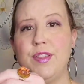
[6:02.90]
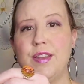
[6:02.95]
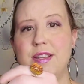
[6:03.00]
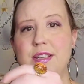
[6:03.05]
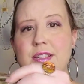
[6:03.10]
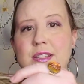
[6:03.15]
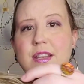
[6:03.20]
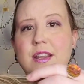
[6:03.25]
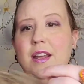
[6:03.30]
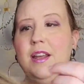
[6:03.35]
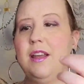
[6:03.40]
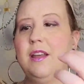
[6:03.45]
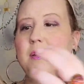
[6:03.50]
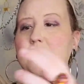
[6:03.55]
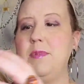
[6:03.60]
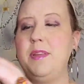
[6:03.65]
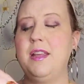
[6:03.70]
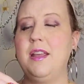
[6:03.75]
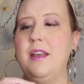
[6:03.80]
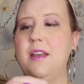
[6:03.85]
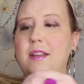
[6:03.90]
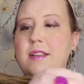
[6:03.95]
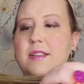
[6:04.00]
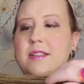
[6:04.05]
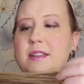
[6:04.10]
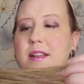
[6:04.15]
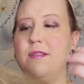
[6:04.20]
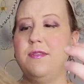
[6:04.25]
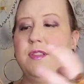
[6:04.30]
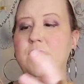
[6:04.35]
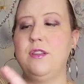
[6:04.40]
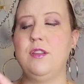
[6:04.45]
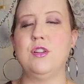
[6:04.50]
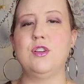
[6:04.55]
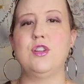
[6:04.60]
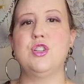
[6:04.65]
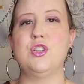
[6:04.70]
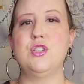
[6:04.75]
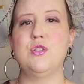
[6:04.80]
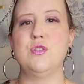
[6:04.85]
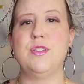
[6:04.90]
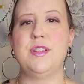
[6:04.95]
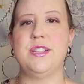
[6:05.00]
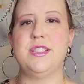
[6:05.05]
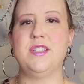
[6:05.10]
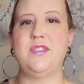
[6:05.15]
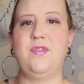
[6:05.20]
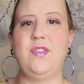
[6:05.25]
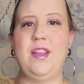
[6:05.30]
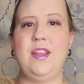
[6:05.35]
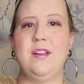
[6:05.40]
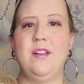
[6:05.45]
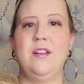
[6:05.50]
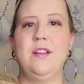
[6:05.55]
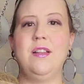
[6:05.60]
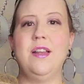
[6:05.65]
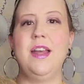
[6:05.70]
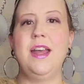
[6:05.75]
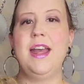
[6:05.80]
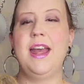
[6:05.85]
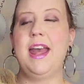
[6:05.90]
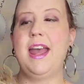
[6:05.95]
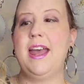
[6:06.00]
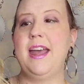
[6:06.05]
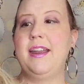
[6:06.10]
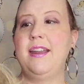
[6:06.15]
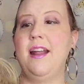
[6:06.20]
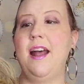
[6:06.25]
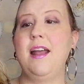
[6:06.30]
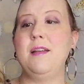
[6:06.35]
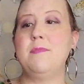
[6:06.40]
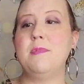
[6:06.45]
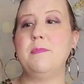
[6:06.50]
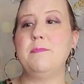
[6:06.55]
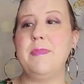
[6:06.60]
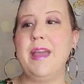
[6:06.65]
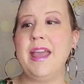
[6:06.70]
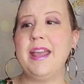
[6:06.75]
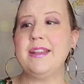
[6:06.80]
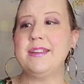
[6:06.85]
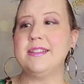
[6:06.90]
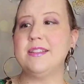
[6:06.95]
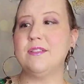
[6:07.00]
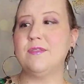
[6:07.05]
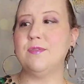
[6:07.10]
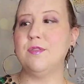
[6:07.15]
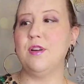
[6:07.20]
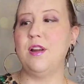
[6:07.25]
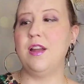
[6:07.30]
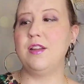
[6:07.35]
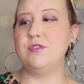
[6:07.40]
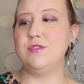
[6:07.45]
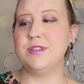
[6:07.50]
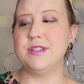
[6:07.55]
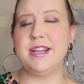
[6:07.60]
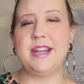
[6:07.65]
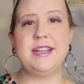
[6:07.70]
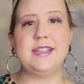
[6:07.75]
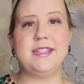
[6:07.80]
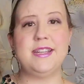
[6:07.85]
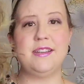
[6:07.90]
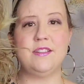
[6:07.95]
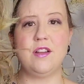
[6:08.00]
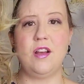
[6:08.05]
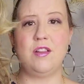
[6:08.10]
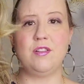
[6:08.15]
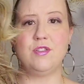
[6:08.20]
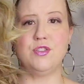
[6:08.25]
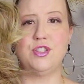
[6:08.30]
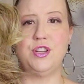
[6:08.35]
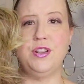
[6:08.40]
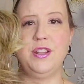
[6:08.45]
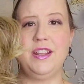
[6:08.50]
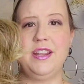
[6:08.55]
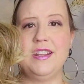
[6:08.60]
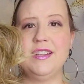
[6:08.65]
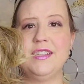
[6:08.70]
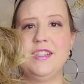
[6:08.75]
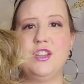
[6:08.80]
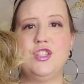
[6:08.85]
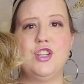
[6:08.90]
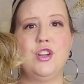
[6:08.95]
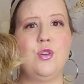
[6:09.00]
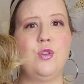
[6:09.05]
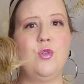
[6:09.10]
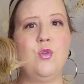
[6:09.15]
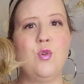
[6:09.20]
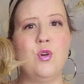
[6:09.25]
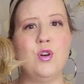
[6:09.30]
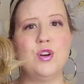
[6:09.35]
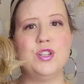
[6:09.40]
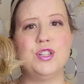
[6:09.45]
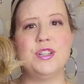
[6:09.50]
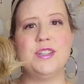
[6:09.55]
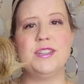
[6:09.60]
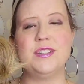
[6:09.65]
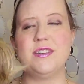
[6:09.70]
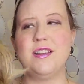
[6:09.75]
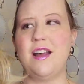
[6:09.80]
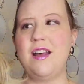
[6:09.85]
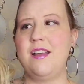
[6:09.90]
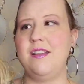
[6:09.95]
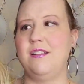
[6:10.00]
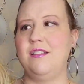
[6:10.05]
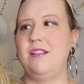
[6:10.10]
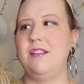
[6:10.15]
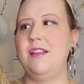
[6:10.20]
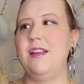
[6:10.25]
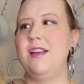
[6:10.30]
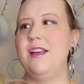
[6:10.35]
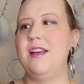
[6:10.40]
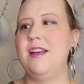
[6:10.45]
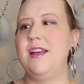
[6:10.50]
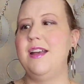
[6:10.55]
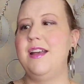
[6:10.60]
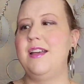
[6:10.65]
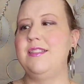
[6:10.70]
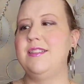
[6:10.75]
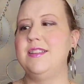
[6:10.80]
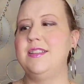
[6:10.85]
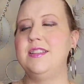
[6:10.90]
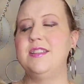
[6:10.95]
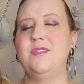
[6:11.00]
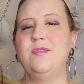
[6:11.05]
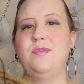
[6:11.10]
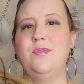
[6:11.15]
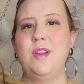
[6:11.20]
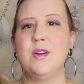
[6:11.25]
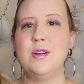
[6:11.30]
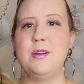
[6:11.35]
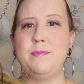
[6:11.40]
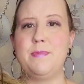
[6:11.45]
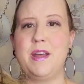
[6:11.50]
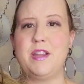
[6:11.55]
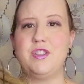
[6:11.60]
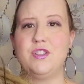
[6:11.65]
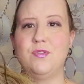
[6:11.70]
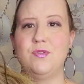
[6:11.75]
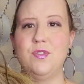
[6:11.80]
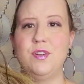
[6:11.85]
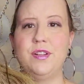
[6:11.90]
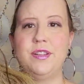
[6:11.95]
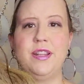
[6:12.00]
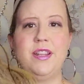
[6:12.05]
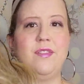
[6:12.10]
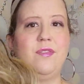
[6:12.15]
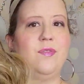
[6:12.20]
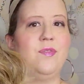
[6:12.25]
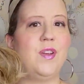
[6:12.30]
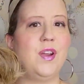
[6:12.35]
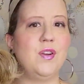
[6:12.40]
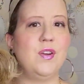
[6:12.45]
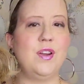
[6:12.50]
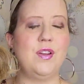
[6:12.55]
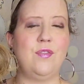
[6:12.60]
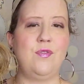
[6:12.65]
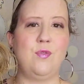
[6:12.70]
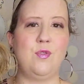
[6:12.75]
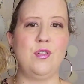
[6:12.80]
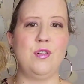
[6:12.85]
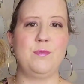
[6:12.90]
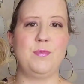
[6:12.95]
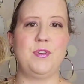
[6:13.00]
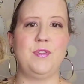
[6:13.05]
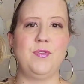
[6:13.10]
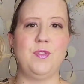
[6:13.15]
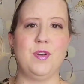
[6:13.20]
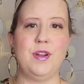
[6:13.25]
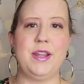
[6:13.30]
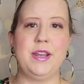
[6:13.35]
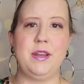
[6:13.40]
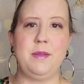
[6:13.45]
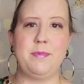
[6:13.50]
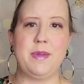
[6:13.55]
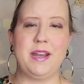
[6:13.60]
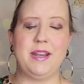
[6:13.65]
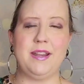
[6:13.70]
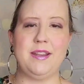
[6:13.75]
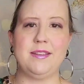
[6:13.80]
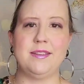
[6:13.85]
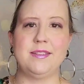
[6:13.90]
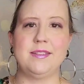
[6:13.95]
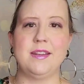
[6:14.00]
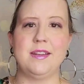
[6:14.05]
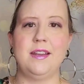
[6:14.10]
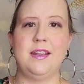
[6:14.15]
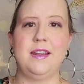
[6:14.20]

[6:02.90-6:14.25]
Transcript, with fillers: it because of the luxurious feel. And I'm amazed that for $118 you can get such a gorgeous style. This is very budget friendly, very affordable for anybody's